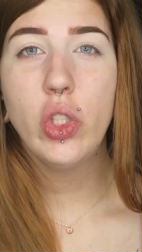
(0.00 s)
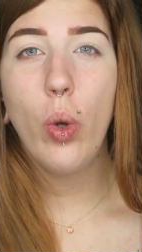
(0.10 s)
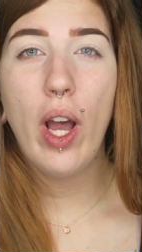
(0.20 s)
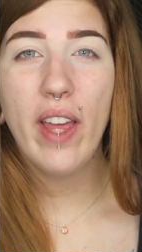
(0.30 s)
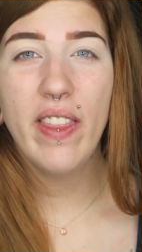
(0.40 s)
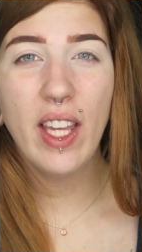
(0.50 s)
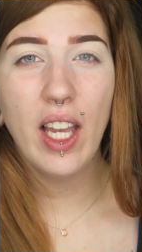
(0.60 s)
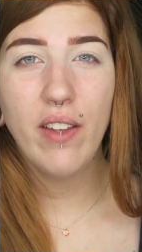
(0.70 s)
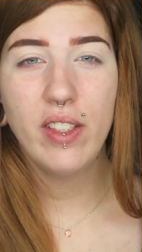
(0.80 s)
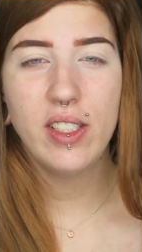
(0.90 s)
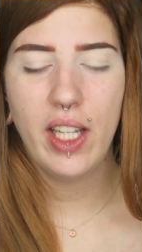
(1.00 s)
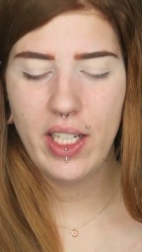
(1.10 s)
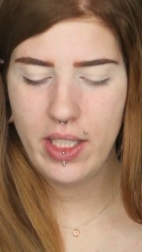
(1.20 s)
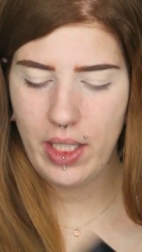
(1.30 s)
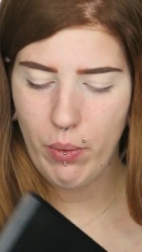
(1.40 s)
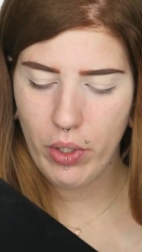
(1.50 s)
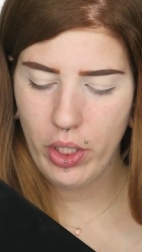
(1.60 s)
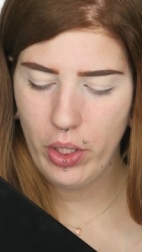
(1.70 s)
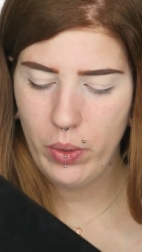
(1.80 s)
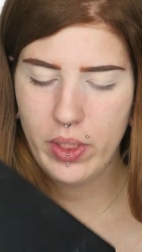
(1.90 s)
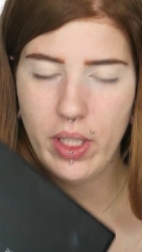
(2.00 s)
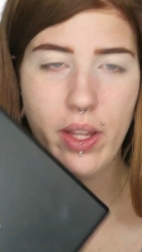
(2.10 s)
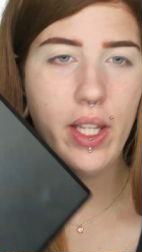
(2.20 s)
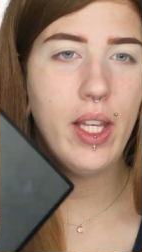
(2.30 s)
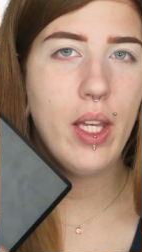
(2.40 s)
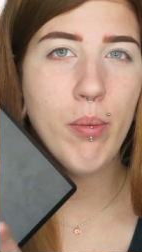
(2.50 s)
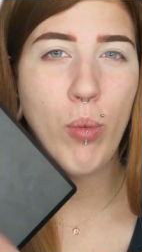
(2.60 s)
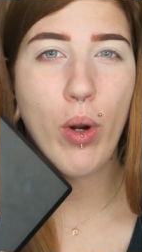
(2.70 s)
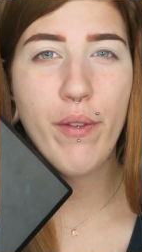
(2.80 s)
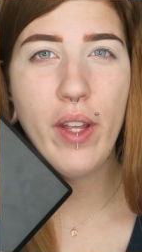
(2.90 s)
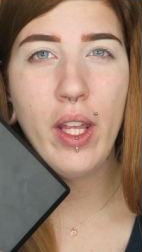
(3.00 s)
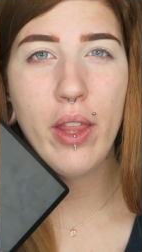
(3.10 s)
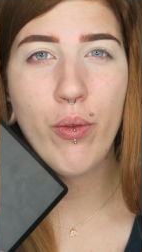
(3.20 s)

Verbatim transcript: So I think I've decided today we're going to use the Morphe